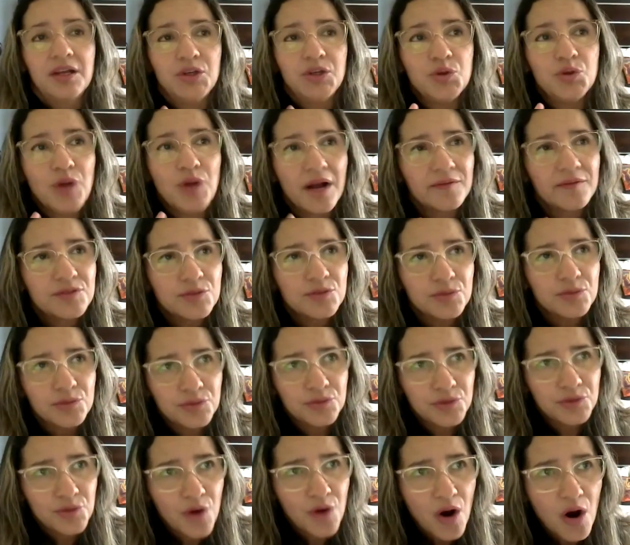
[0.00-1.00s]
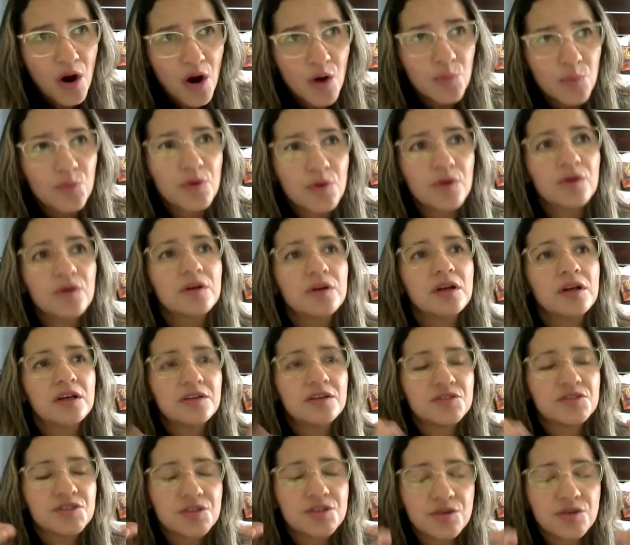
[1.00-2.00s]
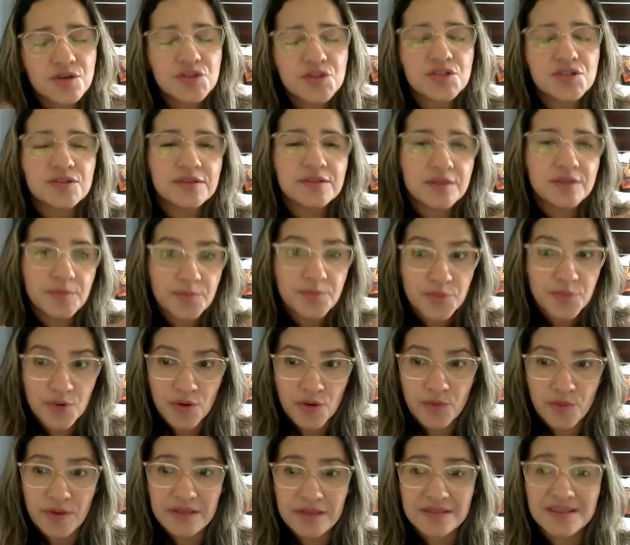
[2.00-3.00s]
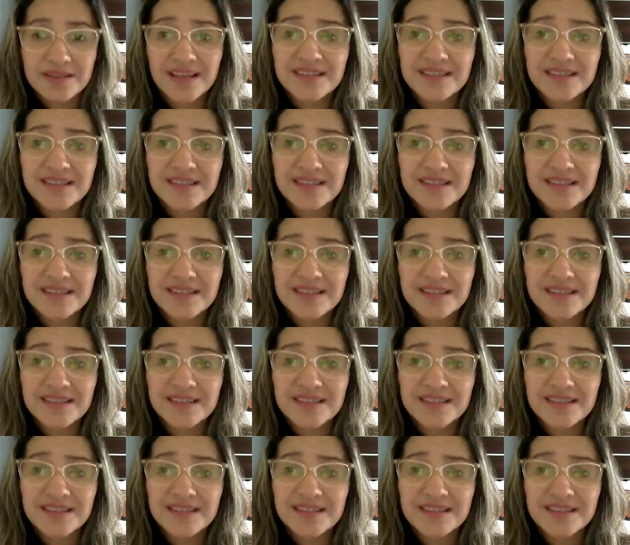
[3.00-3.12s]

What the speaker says: You have to do your homework, searching the programs.